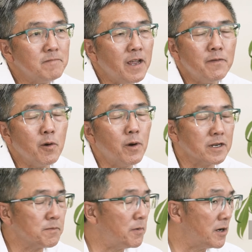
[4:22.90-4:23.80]

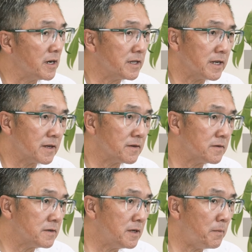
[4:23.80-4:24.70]
everyone's politics,
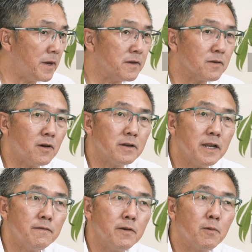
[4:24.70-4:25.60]
depends on
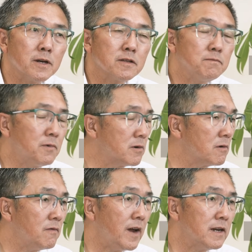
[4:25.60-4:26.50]
everyone's
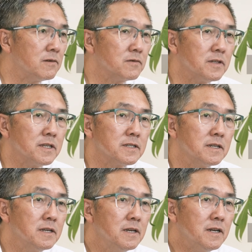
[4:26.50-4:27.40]
moral value. It's,
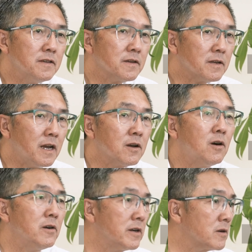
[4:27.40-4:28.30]
it's, I
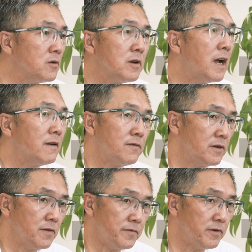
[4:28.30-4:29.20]
call it a good heart for
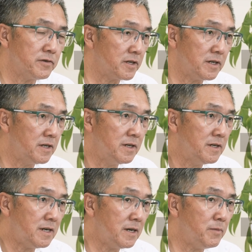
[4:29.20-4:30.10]
the future.
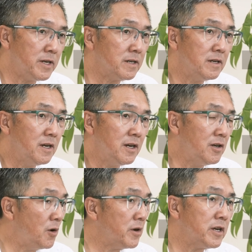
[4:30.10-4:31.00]
I mean,
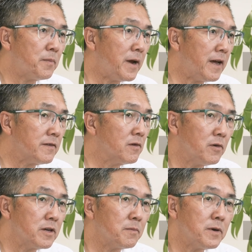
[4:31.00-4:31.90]
knowing the past,
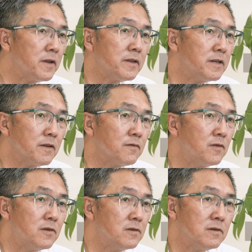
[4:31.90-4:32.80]
knowing the present is
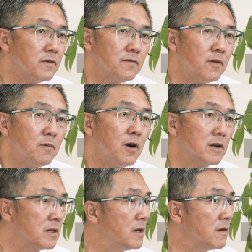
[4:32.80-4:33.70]
for, is for
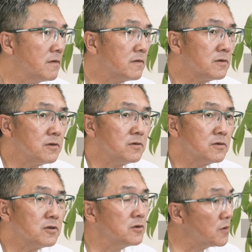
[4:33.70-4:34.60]
what?
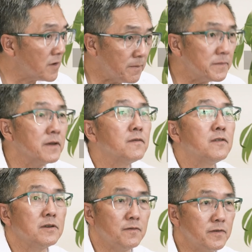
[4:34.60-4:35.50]
To, to do something
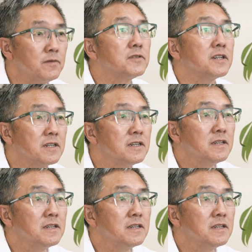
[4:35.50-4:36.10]
for the future